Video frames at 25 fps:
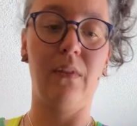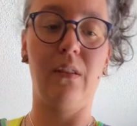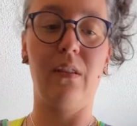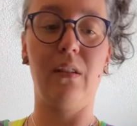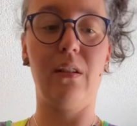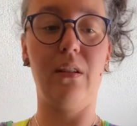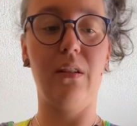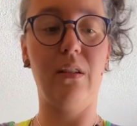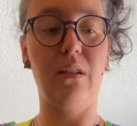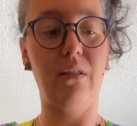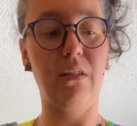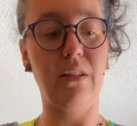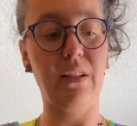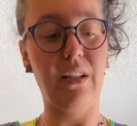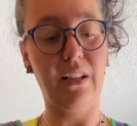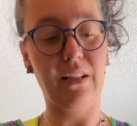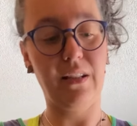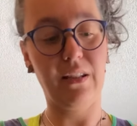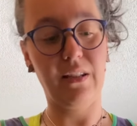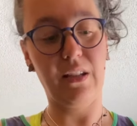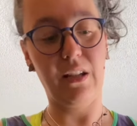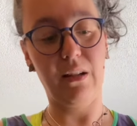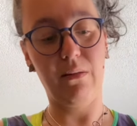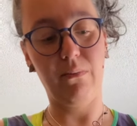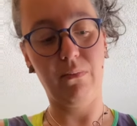And then on that
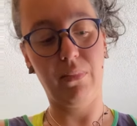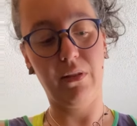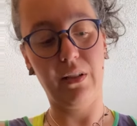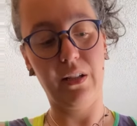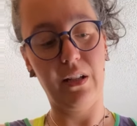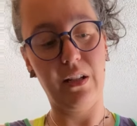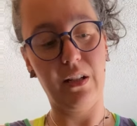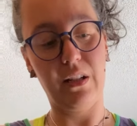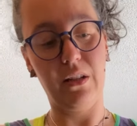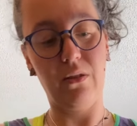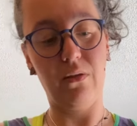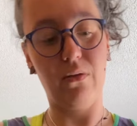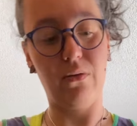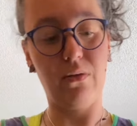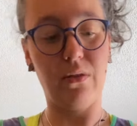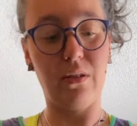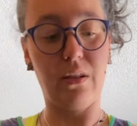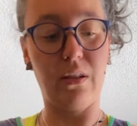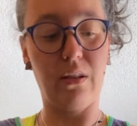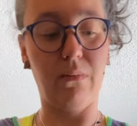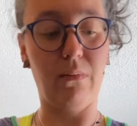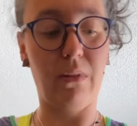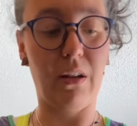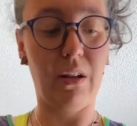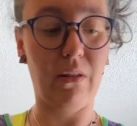same plate I used in
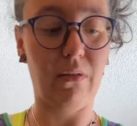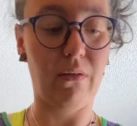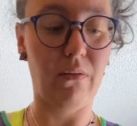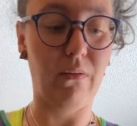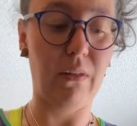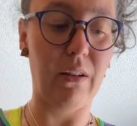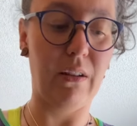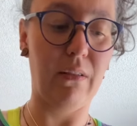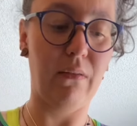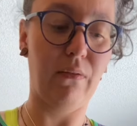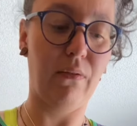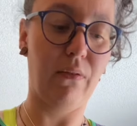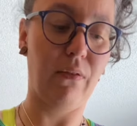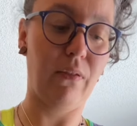the microwave,